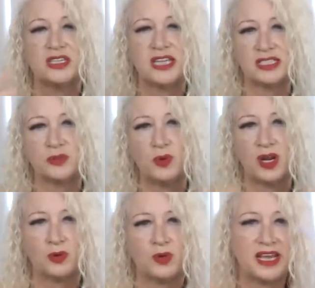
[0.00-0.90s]
and that's
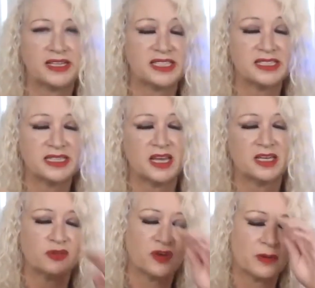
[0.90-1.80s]
where we get the
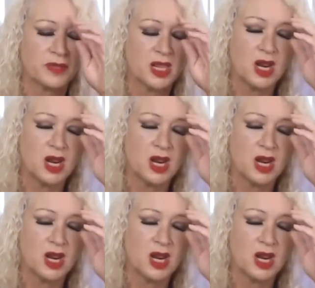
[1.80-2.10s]
signs from.